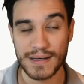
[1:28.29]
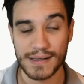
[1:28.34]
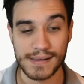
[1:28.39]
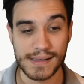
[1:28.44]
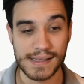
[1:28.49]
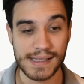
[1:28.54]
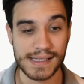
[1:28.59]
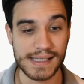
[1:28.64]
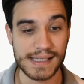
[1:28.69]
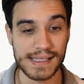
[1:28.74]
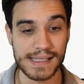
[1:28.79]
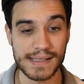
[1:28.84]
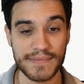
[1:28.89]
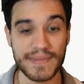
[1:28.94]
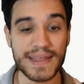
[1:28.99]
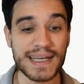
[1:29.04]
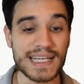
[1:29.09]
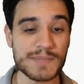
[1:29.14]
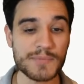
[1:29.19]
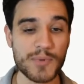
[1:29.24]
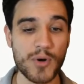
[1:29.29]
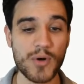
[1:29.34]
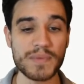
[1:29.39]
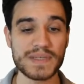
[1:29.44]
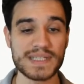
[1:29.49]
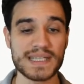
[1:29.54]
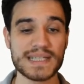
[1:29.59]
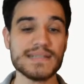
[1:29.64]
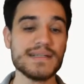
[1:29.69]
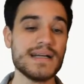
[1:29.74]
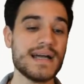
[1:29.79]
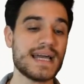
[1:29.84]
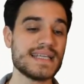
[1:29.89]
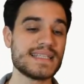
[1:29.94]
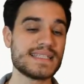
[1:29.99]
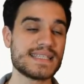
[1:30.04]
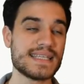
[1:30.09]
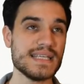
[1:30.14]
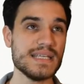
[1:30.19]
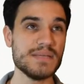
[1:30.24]
that is promising. I
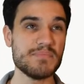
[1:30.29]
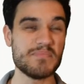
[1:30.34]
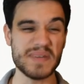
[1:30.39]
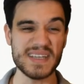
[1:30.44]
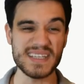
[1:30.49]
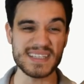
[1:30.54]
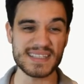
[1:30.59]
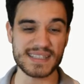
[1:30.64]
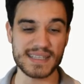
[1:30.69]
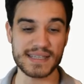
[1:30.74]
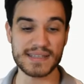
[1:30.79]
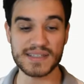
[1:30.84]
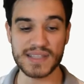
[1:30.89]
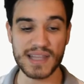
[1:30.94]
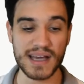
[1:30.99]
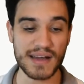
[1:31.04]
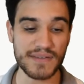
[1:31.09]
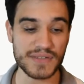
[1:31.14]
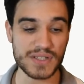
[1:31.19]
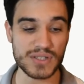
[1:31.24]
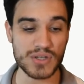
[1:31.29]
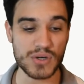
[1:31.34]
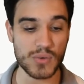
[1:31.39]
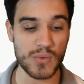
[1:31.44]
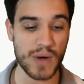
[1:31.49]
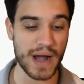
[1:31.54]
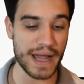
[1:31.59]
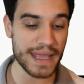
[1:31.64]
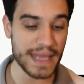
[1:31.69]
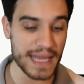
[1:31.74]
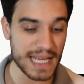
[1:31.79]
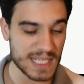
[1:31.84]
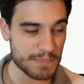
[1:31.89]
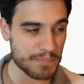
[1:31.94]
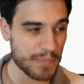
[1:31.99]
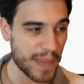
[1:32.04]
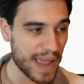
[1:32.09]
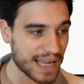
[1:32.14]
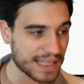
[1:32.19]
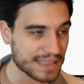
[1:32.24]
see beasts and stuff, so I
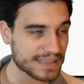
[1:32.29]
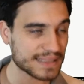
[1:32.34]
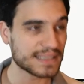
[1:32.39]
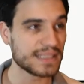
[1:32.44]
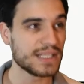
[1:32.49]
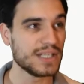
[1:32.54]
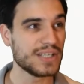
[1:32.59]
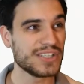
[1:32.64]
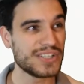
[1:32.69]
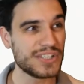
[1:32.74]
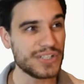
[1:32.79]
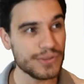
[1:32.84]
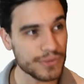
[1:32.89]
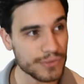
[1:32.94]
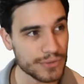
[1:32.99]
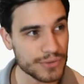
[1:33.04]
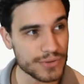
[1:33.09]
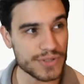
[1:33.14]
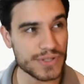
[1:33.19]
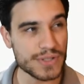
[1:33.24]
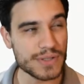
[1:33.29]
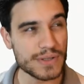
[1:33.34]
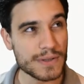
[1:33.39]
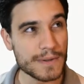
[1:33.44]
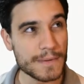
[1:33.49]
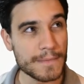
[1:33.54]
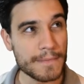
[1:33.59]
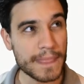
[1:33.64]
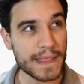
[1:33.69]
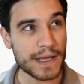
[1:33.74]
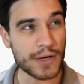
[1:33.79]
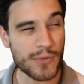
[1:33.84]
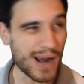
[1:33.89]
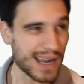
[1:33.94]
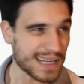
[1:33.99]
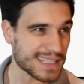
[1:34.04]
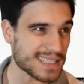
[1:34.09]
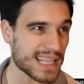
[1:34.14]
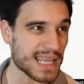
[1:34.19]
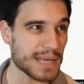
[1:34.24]
expect huge
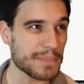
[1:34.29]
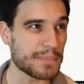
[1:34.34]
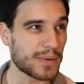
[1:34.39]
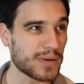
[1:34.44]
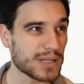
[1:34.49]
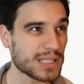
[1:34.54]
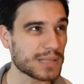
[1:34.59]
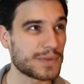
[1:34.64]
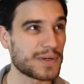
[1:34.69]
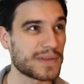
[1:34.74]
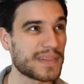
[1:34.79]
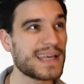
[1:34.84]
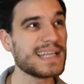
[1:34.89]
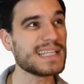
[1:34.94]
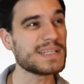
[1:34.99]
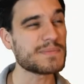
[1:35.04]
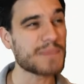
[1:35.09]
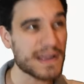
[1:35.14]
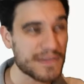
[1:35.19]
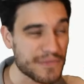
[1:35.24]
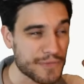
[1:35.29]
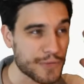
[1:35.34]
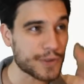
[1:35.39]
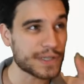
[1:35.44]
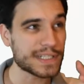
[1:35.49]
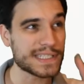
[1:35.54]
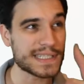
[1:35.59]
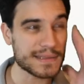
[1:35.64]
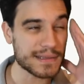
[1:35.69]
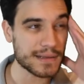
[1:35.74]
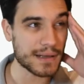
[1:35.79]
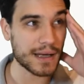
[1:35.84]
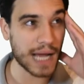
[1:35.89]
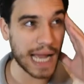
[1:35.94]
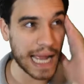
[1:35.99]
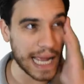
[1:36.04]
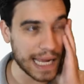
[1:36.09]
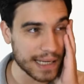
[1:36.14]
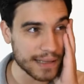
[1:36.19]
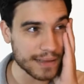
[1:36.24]
grass-type Pokemon. That is my first
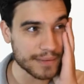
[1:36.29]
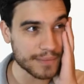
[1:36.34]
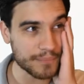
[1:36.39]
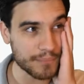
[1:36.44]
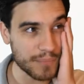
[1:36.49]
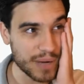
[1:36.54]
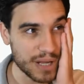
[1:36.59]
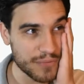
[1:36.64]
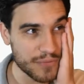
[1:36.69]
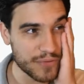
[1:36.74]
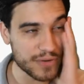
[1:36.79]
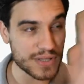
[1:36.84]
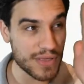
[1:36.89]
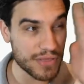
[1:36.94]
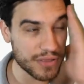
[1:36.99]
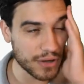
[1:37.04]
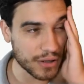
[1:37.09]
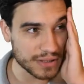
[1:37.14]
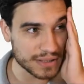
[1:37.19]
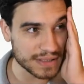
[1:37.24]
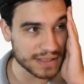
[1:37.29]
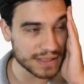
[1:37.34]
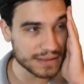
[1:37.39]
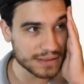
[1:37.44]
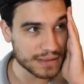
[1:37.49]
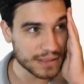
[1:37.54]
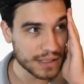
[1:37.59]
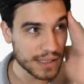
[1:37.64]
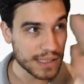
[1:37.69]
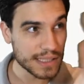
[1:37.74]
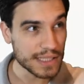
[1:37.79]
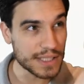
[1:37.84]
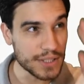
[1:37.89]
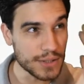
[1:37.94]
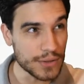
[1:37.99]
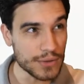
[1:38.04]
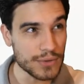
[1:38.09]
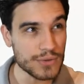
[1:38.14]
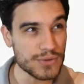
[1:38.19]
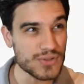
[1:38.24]
thought.
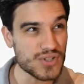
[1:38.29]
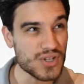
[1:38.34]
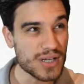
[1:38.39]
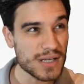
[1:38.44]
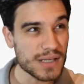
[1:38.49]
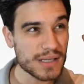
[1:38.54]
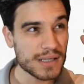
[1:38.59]
Huge